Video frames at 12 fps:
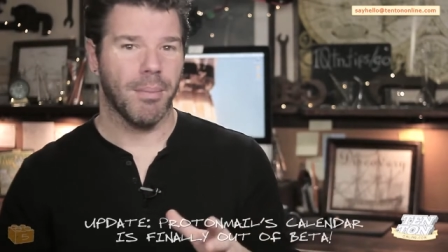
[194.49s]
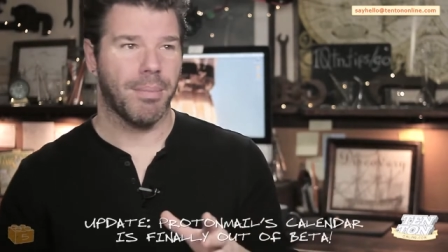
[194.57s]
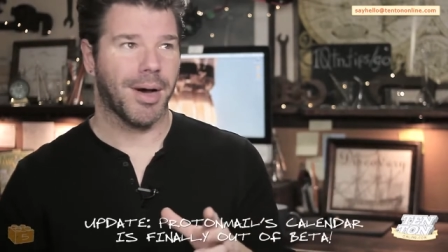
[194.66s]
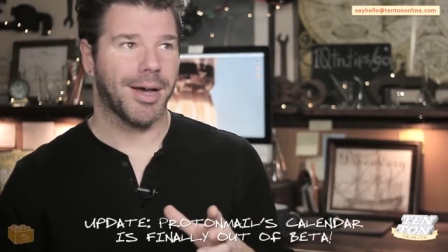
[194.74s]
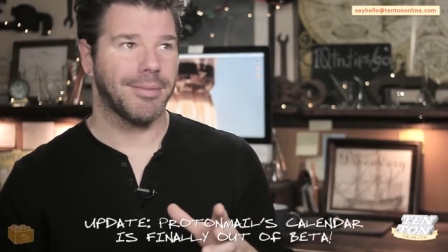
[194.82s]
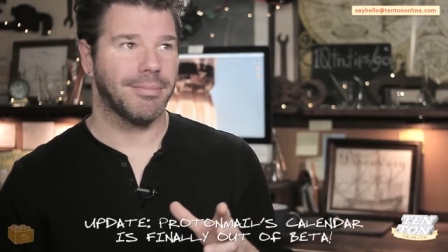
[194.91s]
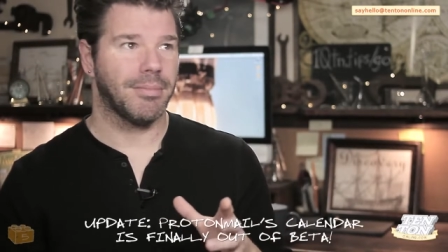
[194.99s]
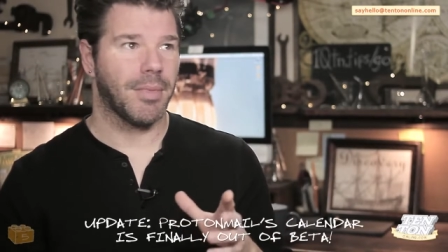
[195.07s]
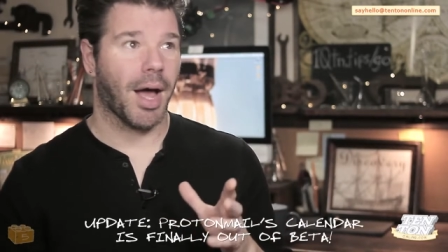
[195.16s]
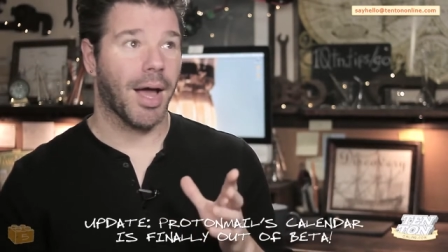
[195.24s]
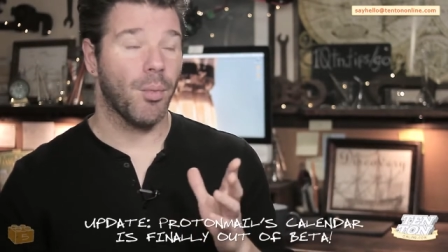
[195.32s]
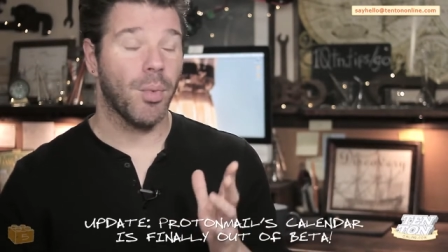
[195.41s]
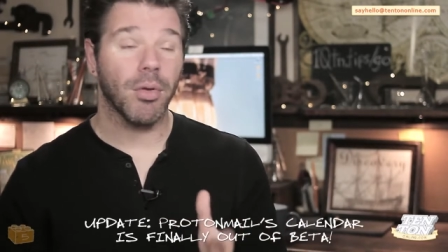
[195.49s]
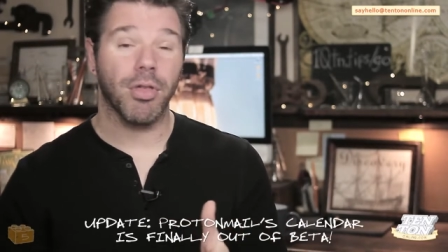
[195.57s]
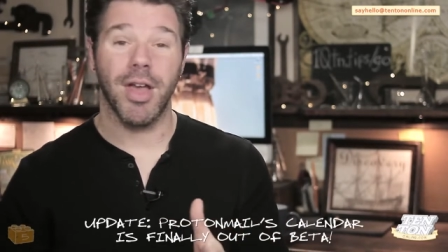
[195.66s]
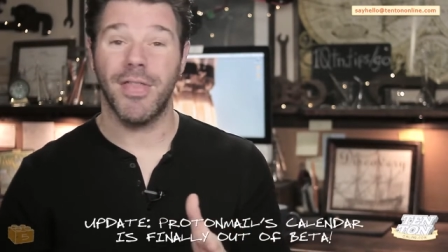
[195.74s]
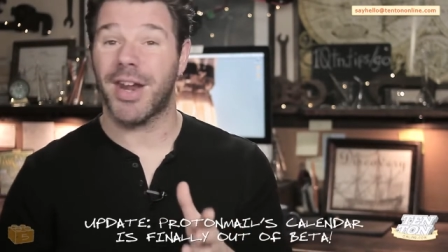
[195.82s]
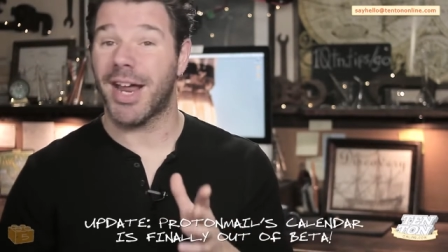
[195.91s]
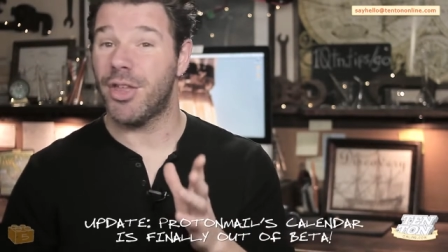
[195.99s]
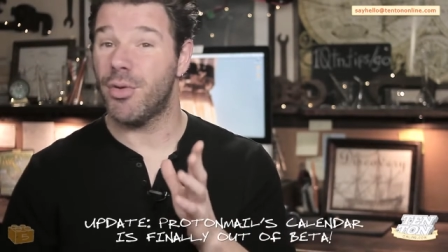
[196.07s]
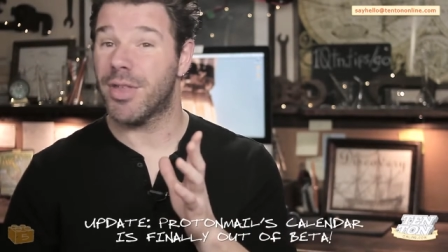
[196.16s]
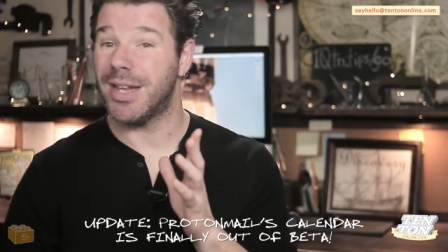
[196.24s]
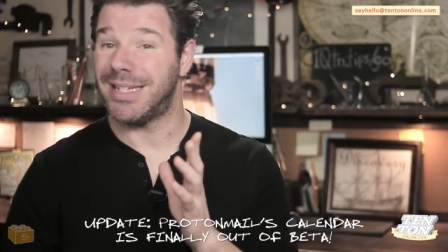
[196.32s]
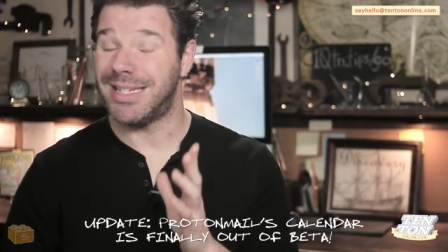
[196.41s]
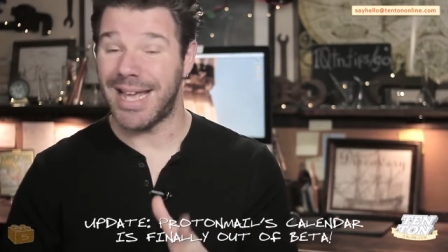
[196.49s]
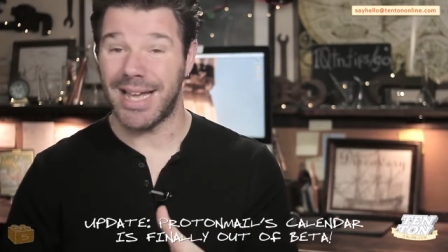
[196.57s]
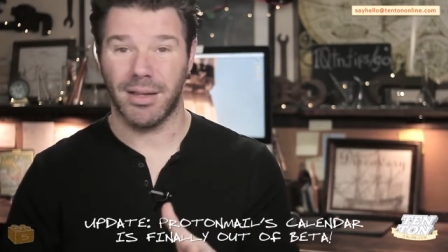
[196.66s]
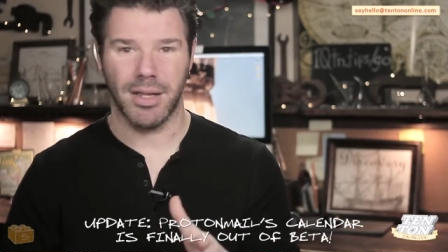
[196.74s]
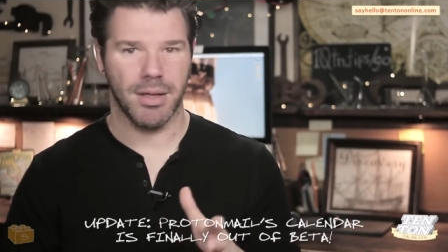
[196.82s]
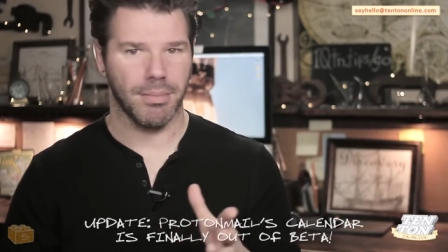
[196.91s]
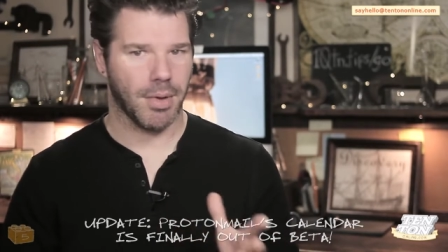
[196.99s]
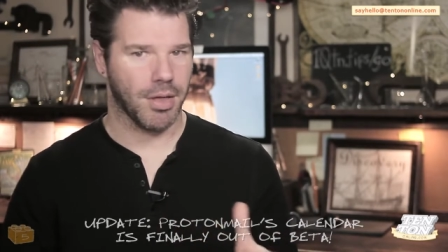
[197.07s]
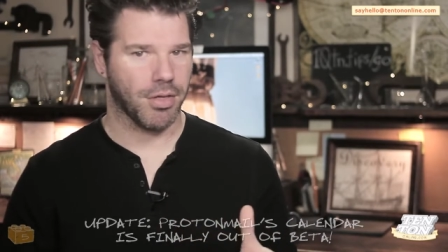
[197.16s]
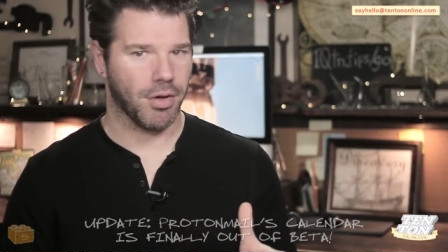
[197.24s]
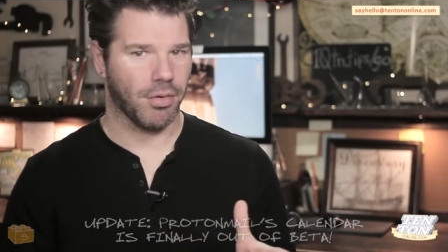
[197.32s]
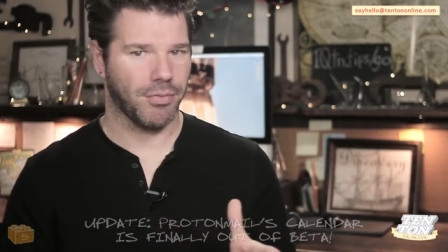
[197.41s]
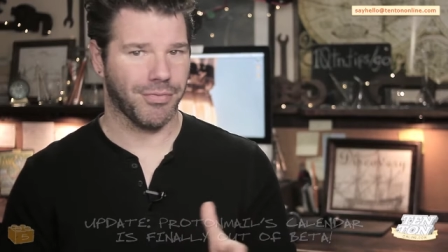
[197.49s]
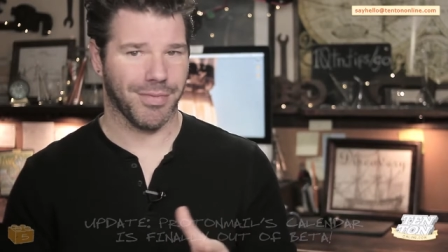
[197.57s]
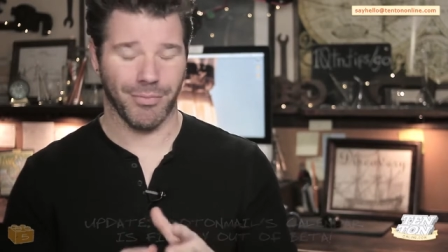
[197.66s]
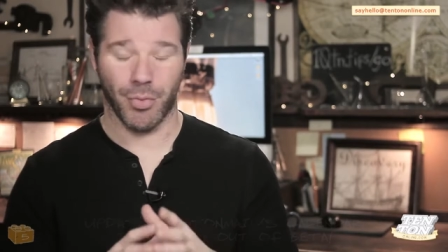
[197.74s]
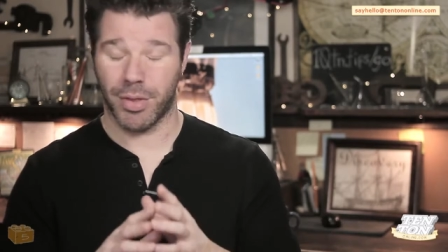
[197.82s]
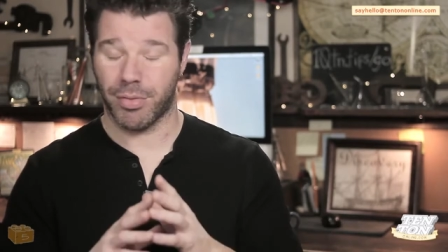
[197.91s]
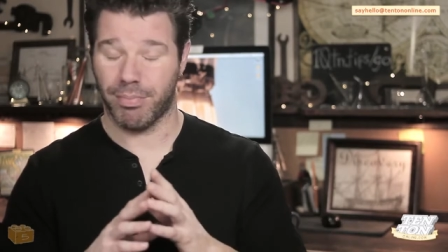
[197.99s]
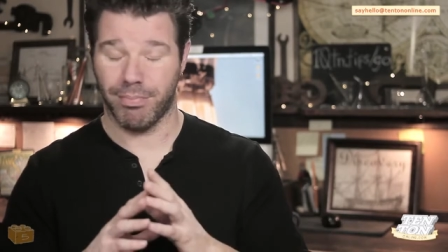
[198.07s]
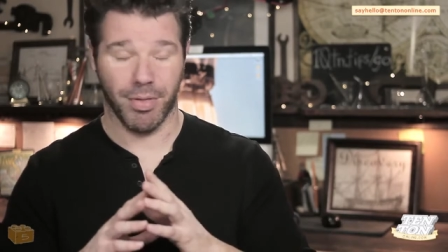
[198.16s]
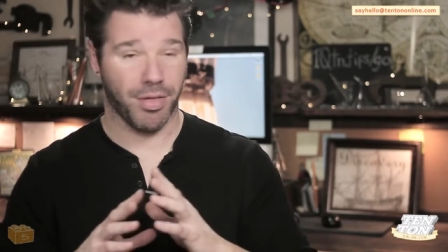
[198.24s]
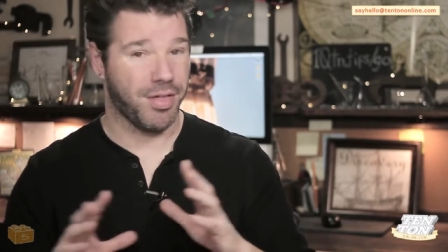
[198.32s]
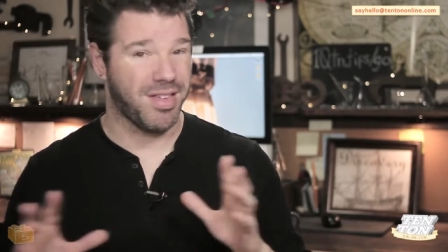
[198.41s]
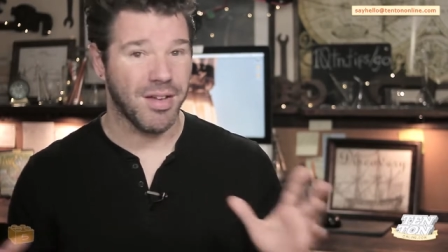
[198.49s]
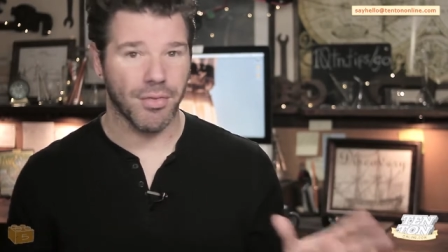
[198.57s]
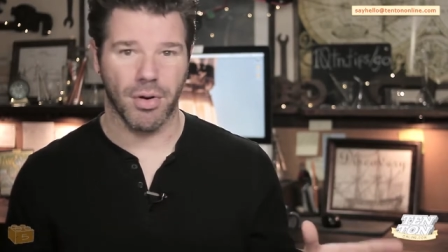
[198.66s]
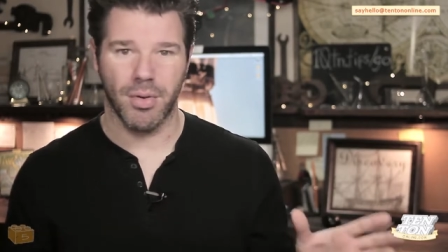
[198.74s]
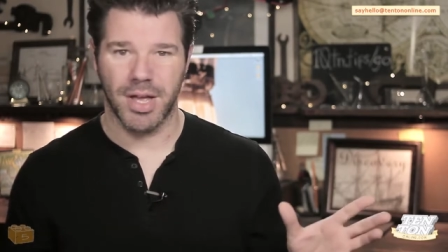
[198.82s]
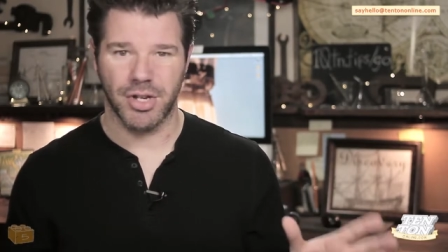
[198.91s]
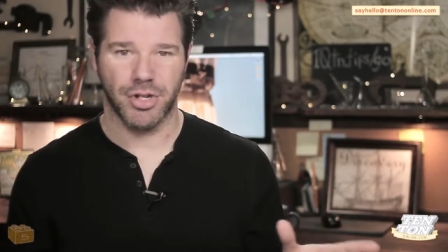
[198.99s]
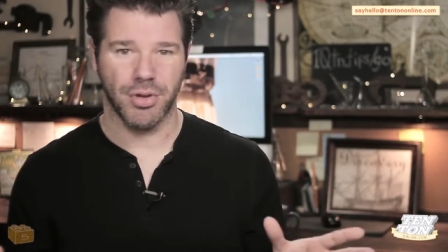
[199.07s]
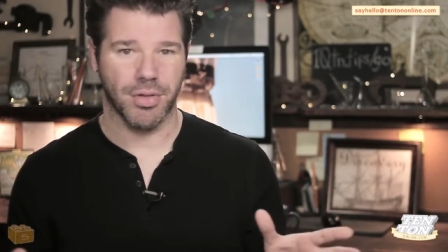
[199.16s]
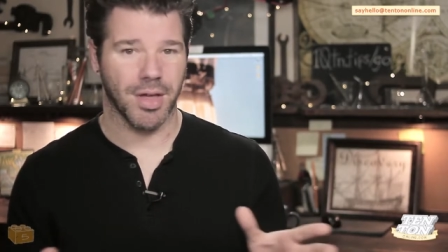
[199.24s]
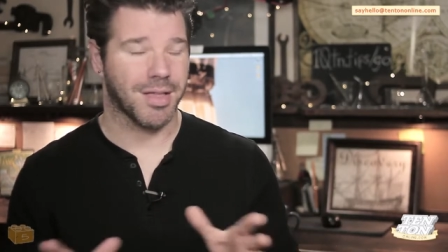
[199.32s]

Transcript: but I will say that I use it daily myself with zero issues.